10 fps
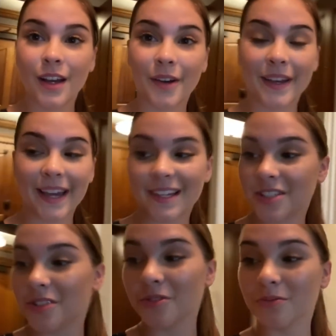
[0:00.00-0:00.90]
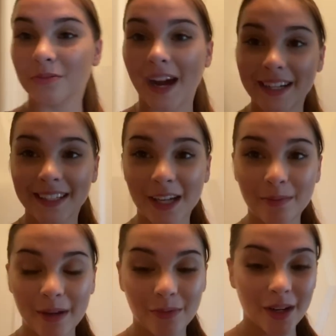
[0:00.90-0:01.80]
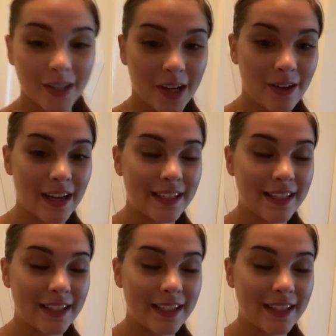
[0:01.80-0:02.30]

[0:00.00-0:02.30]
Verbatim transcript: Okay guys, just grinded out my workout.